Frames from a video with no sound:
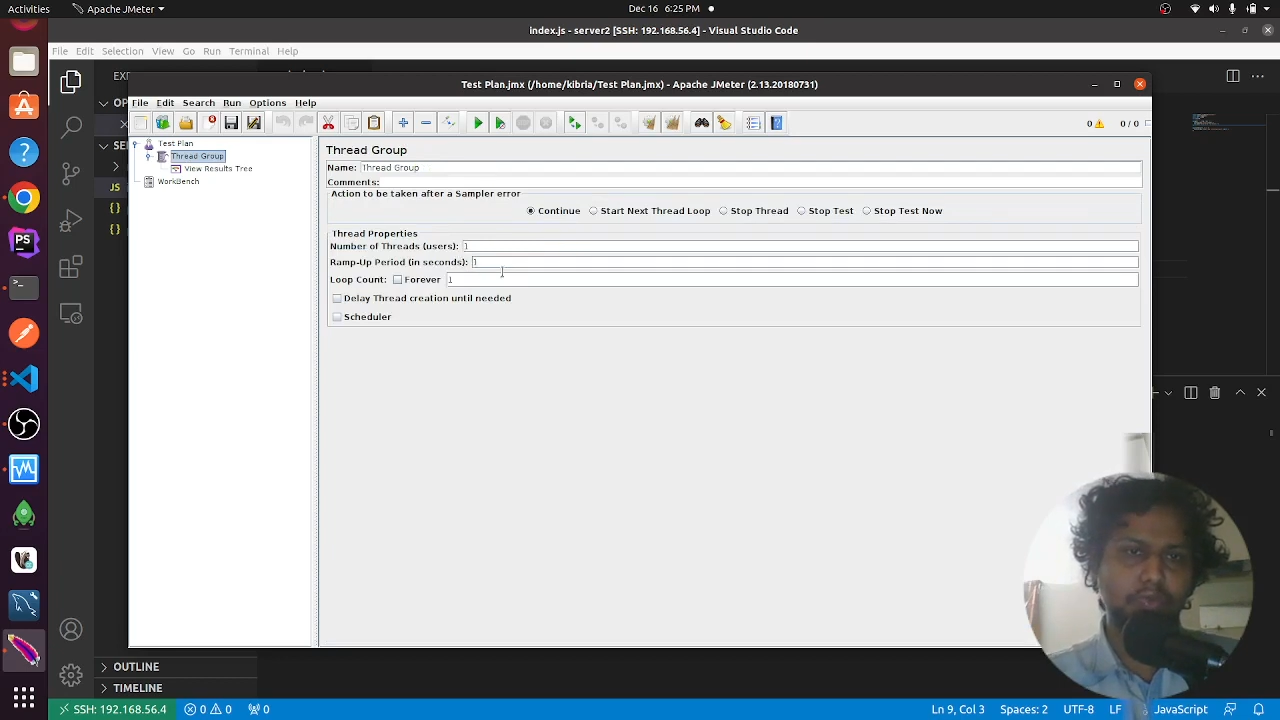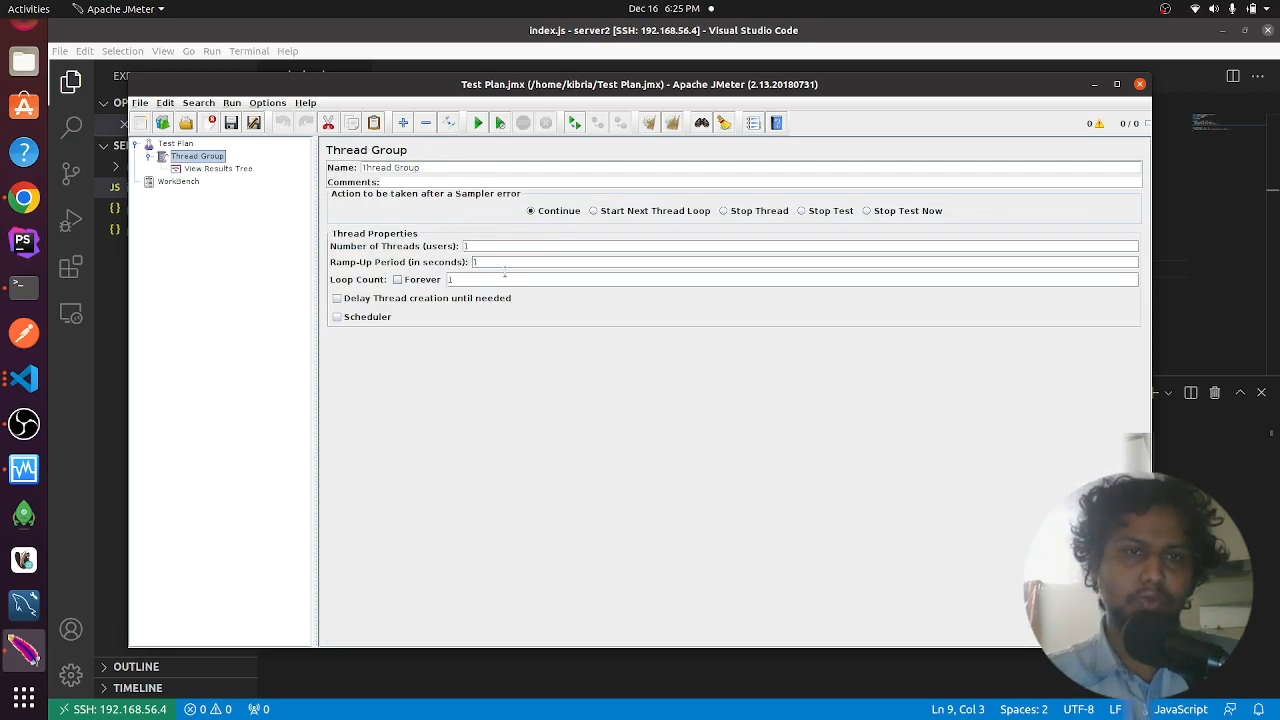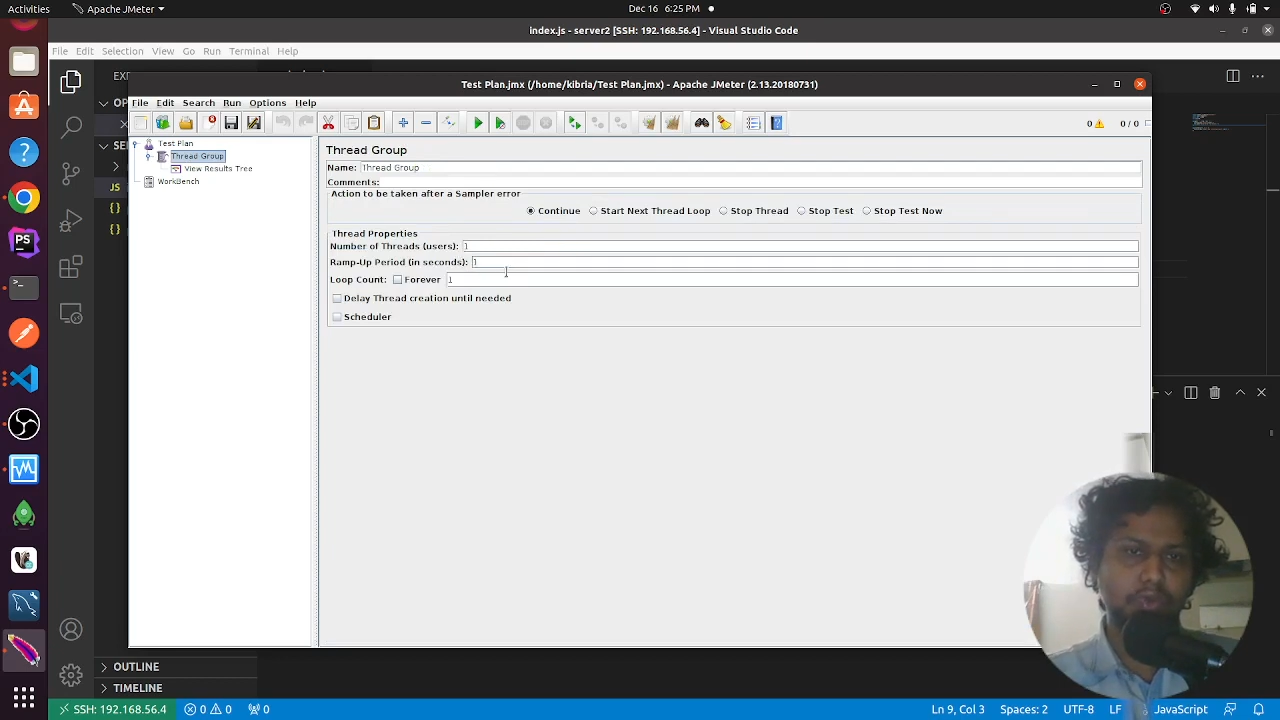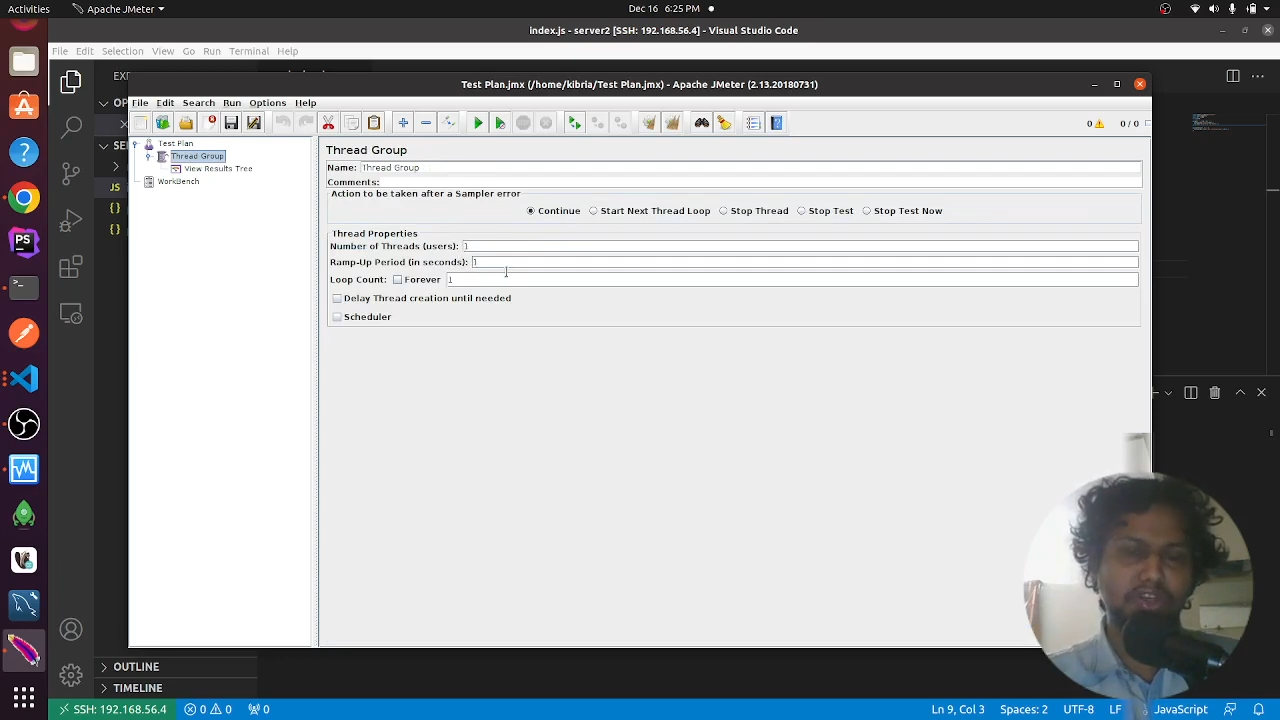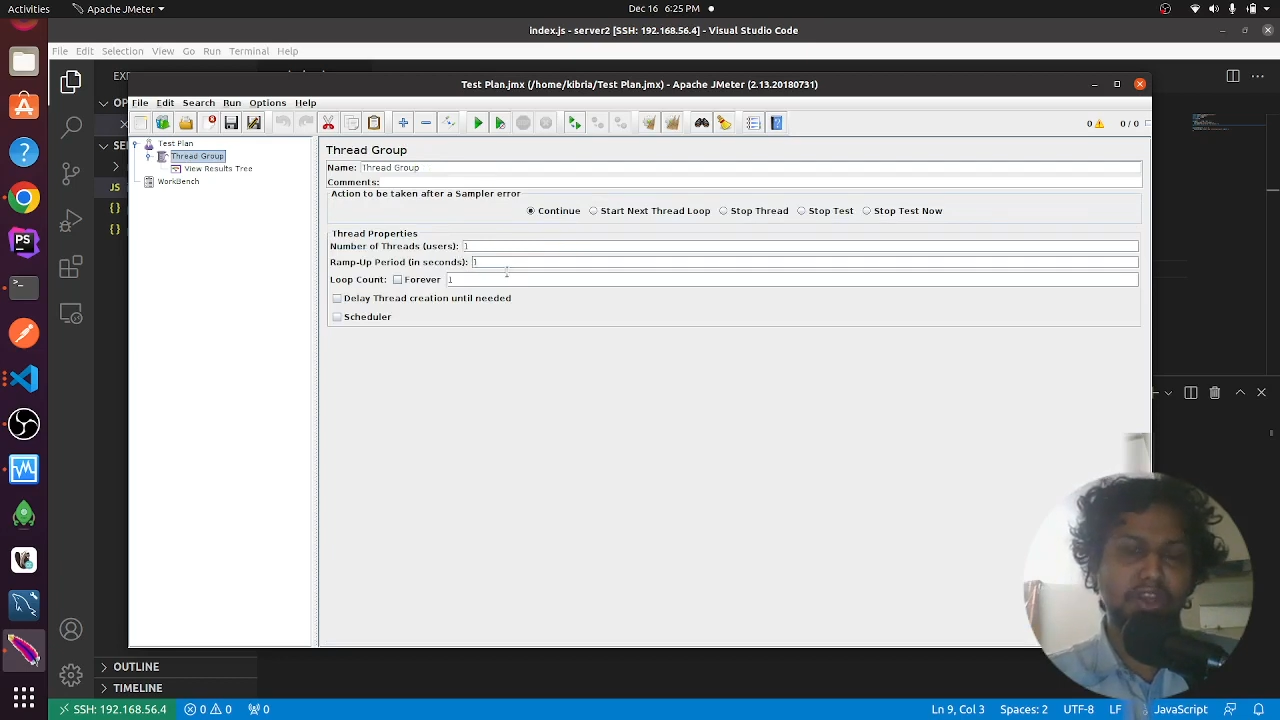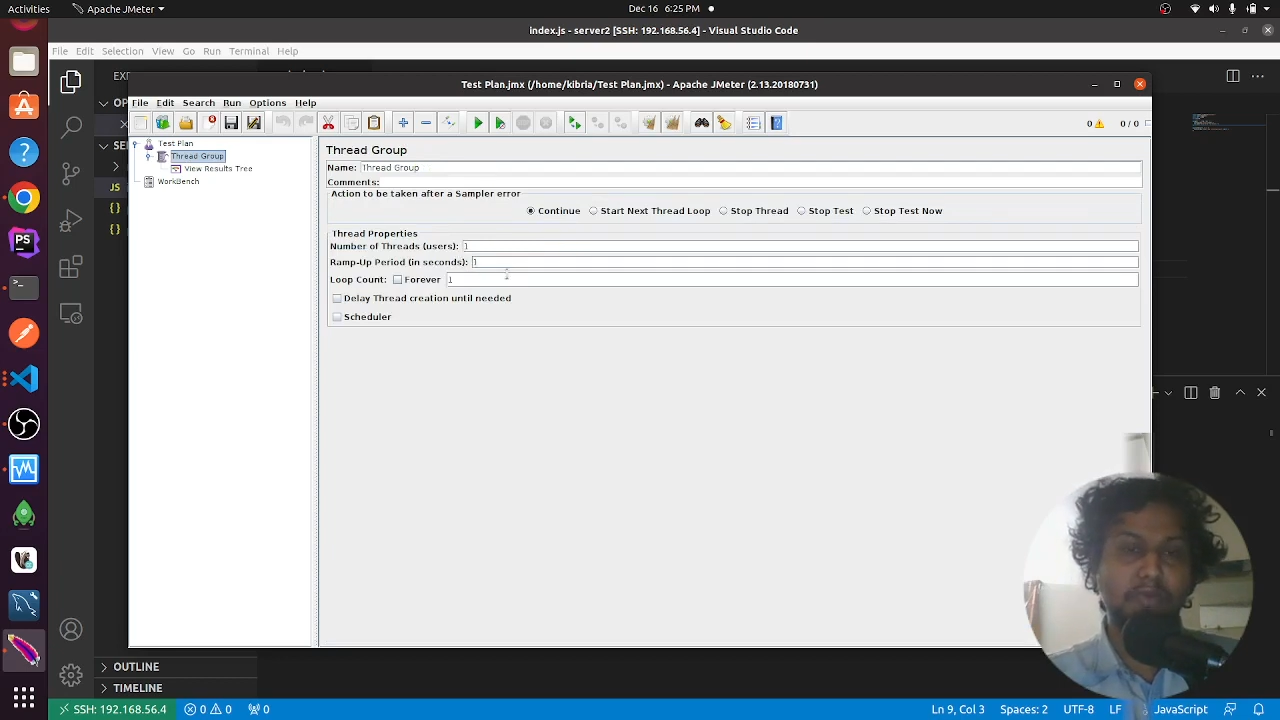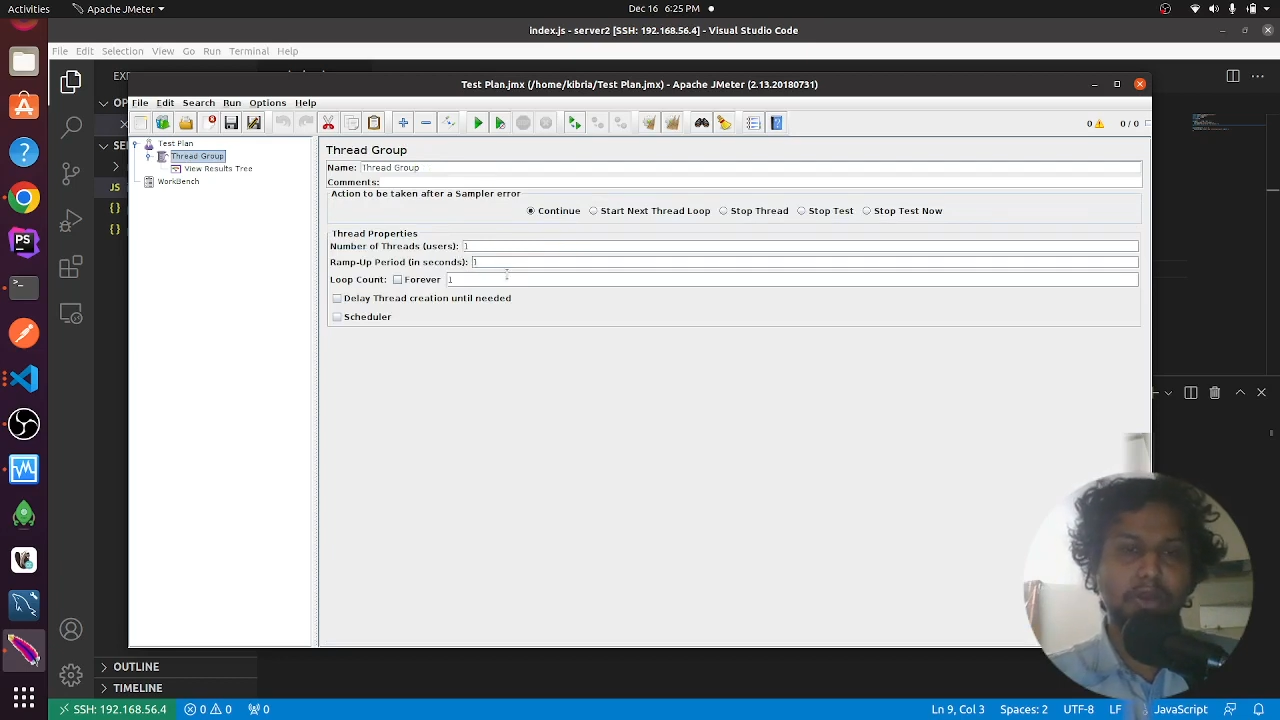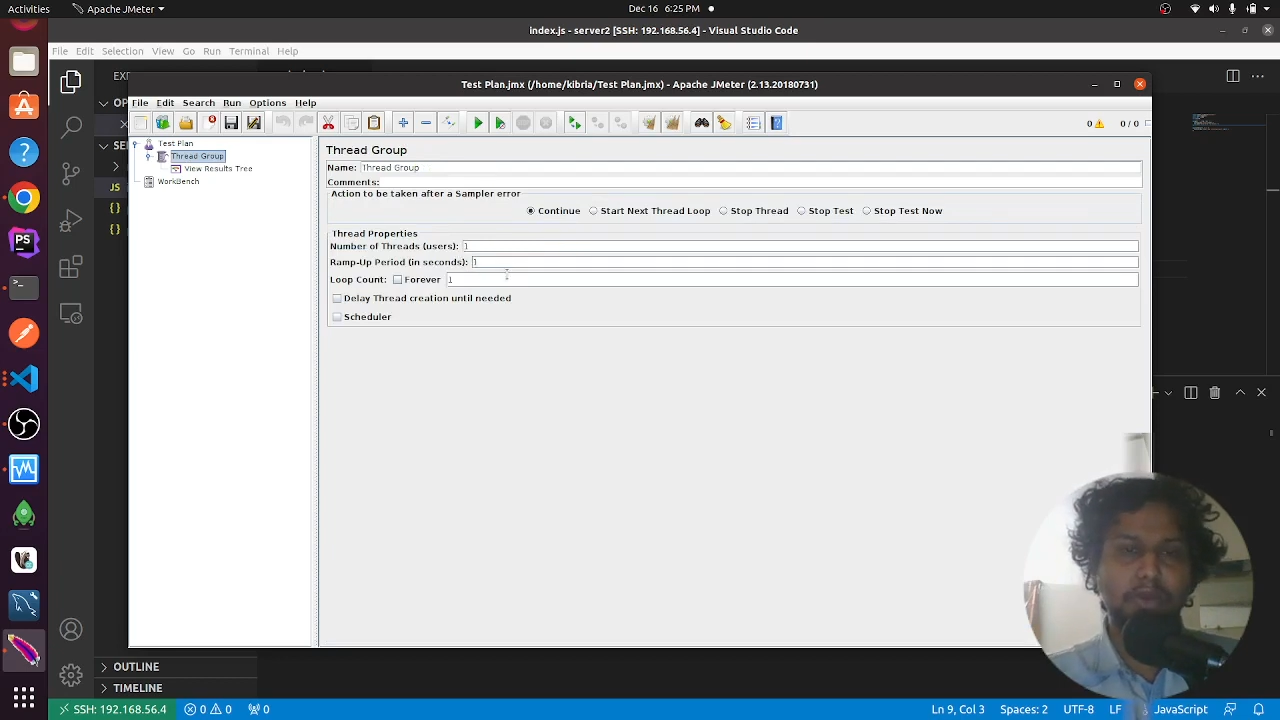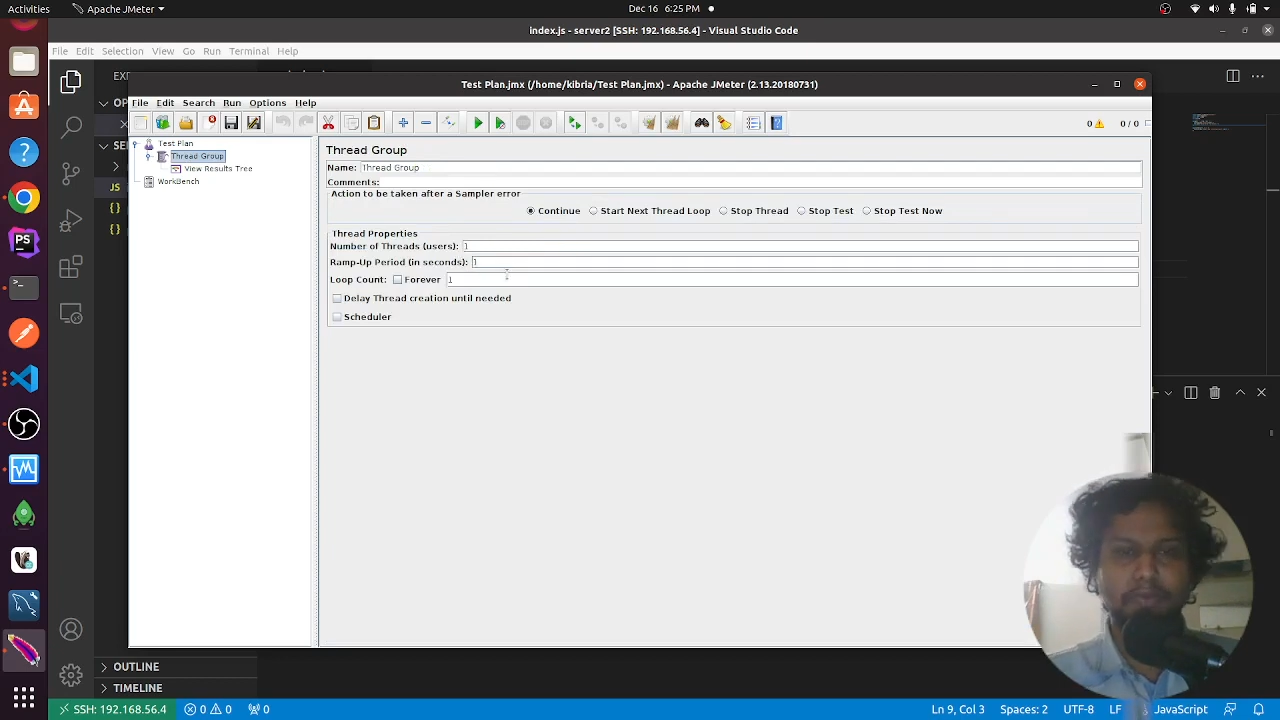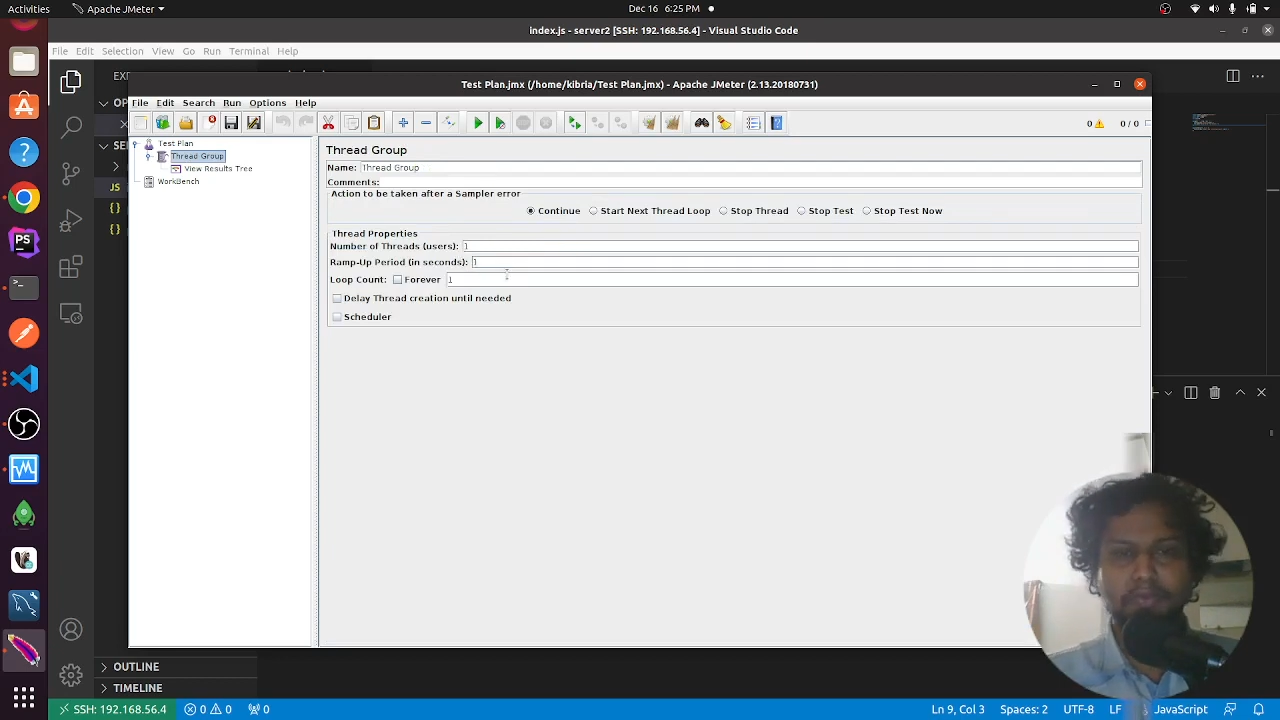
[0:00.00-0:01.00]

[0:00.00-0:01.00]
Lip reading: put number of